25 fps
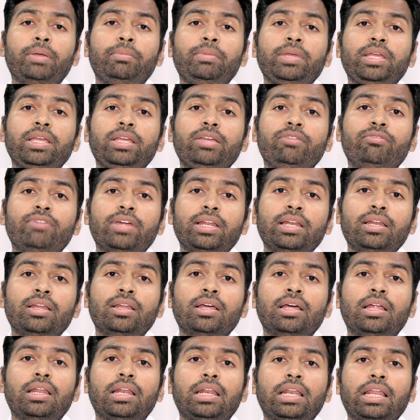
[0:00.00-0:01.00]
may be
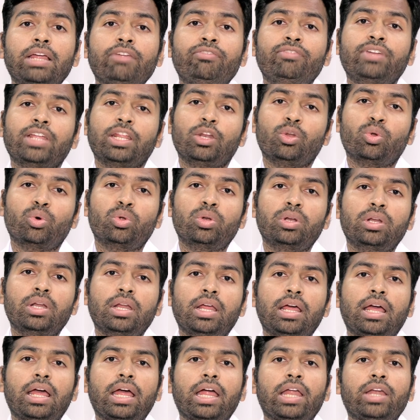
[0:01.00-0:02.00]
even left
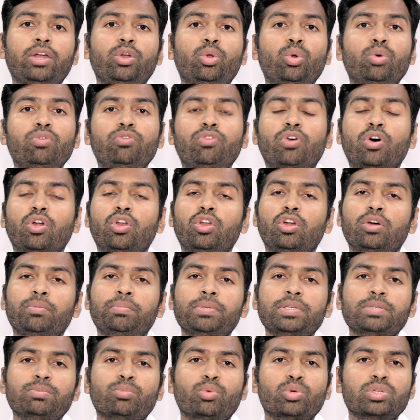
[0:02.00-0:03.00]
alone, and no
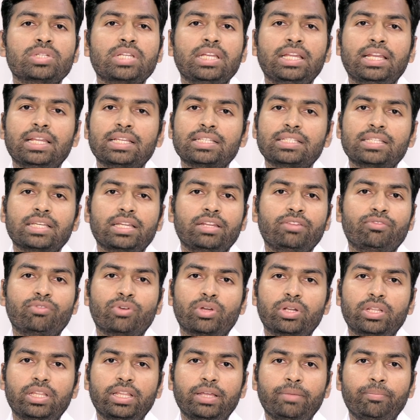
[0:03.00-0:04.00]
follow-up is mostly necessary
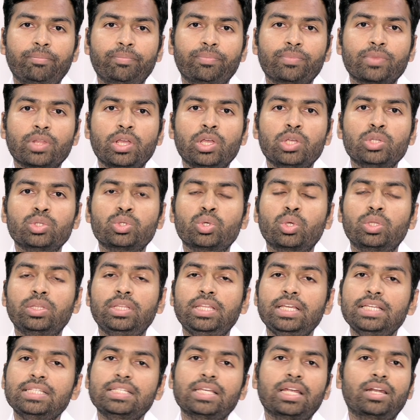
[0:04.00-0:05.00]
for them.
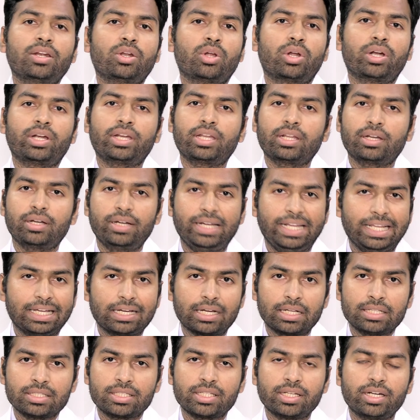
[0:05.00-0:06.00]
So these are not
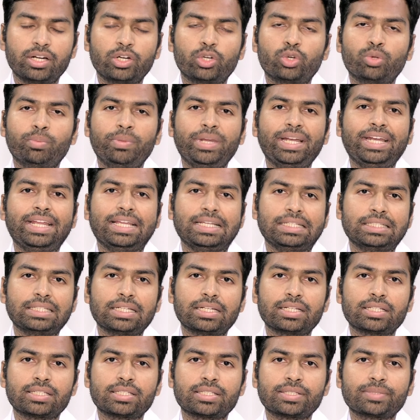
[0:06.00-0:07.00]
considered to be
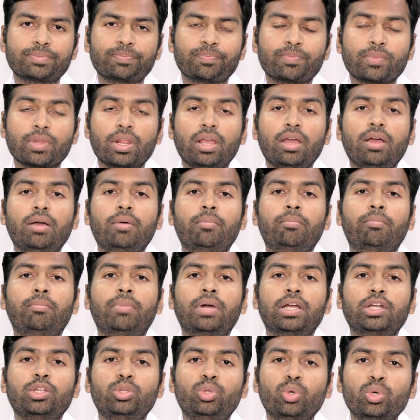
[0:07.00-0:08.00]
dangerous.
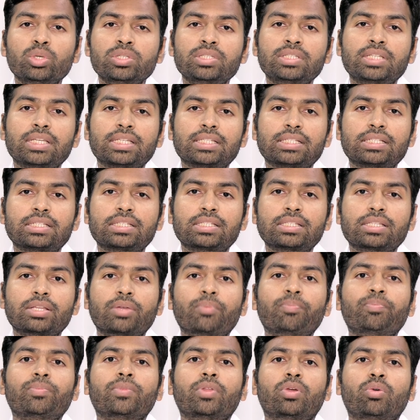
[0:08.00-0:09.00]
But those
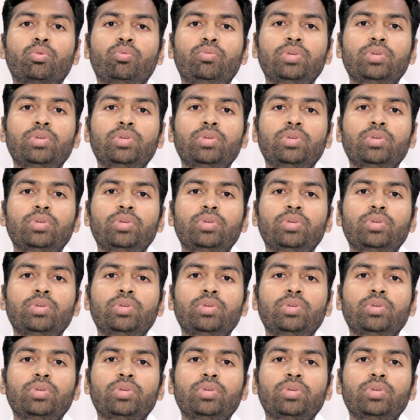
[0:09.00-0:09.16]
cysts